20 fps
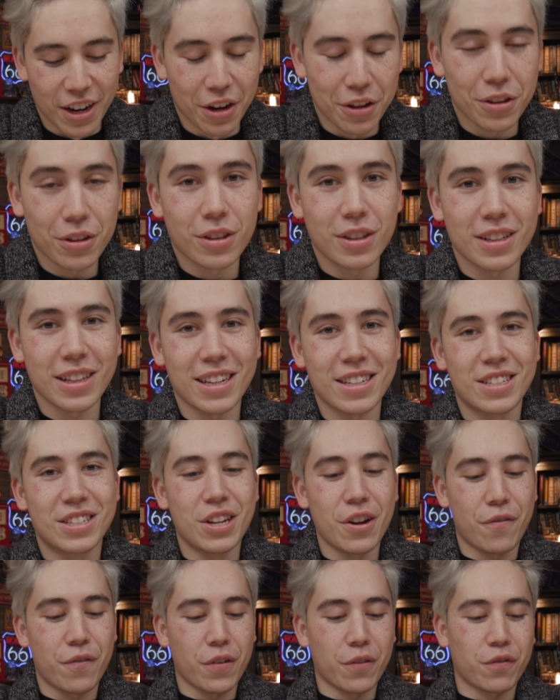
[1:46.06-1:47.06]
Another thing that's
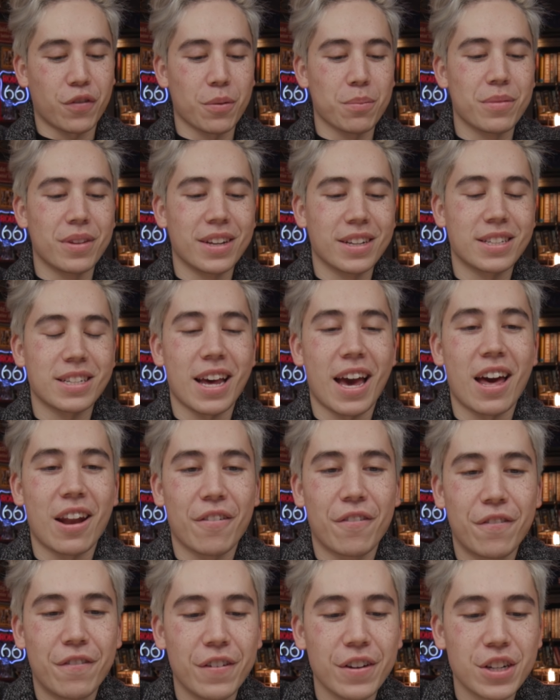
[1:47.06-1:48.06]
different from this and
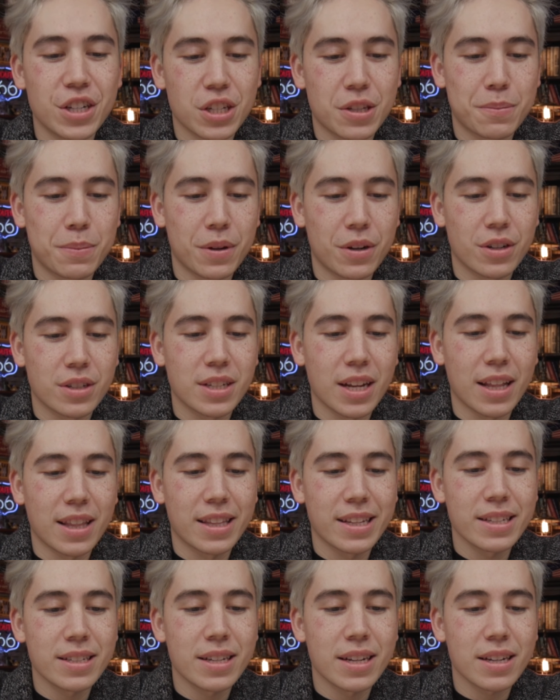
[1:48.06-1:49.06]
a fidget spinner is that
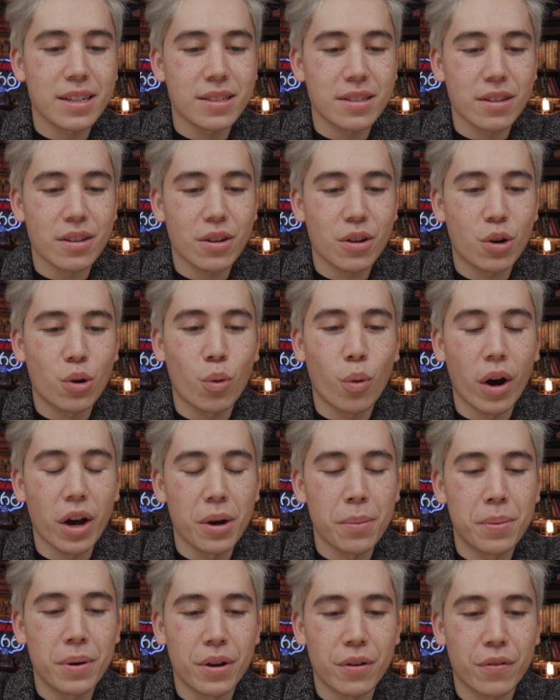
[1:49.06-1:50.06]
this takes
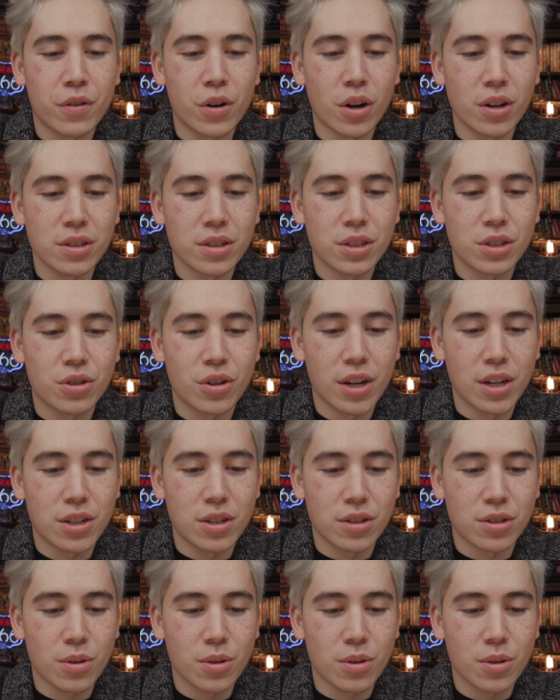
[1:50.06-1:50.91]
quite a bit of concentration.